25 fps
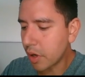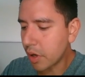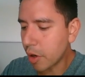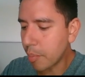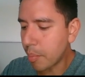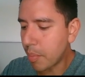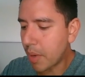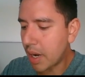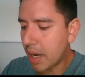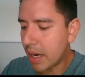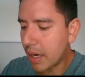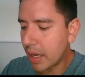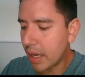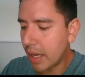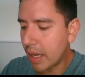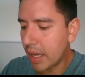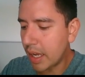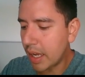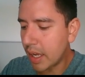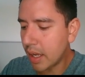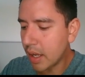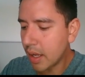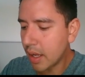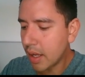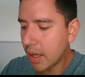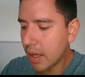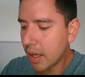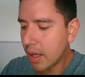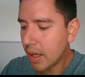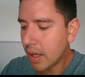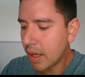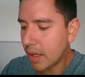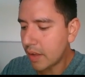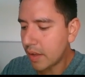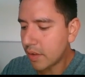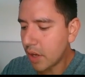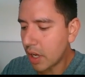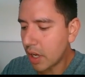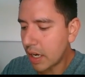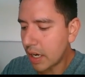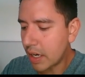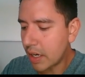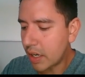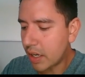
money is going to